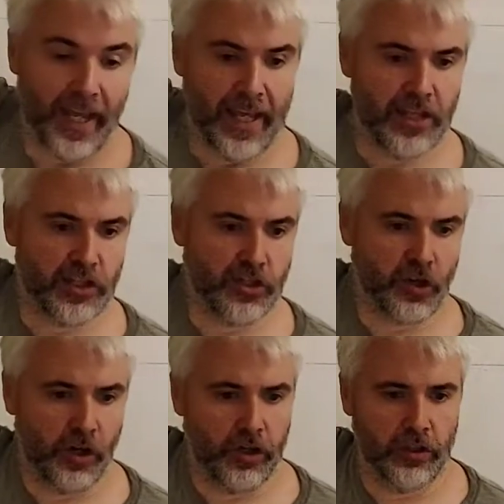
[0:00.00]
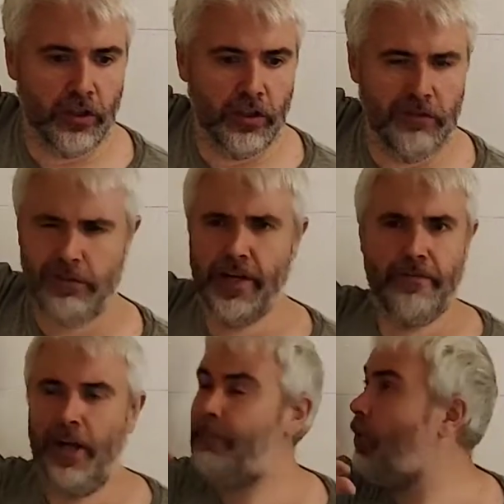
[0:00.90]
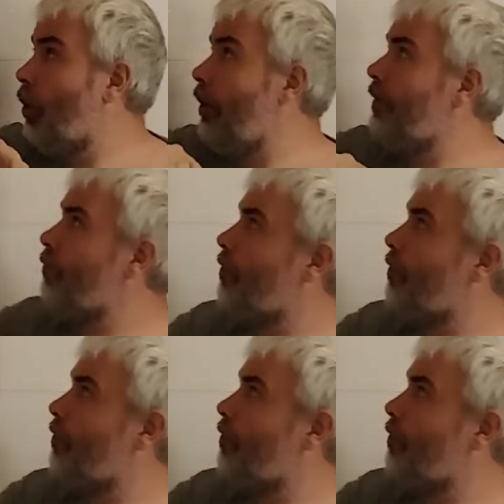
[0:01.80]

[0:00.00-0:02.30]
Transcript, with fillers: a circle, sorry for that pun,